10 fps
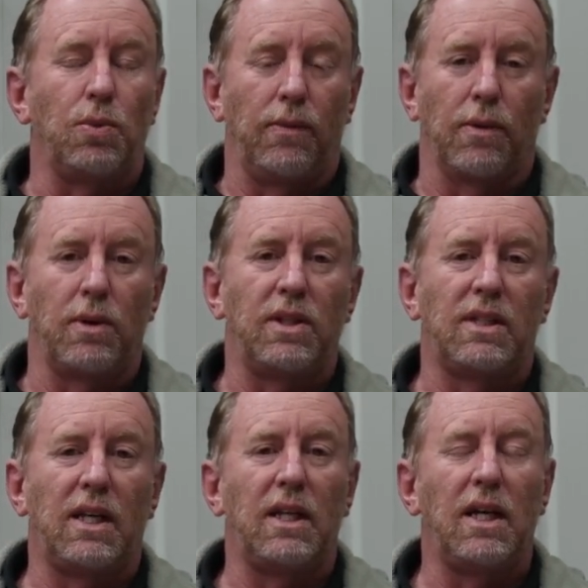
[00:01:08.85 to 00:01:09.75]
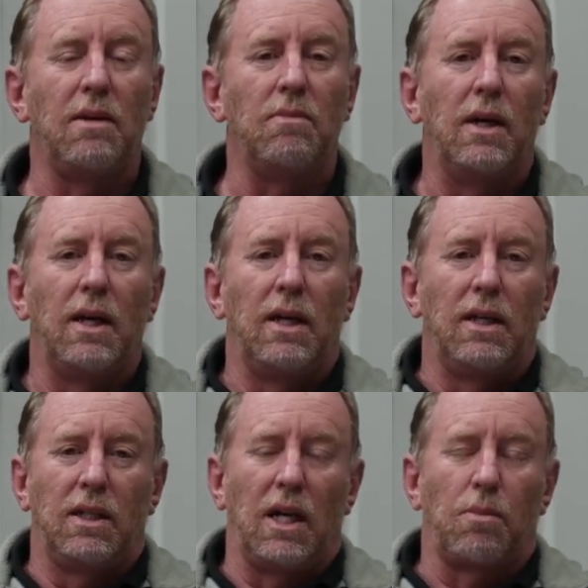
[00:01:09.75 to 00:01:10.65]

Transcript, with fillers: We've already seen him uh,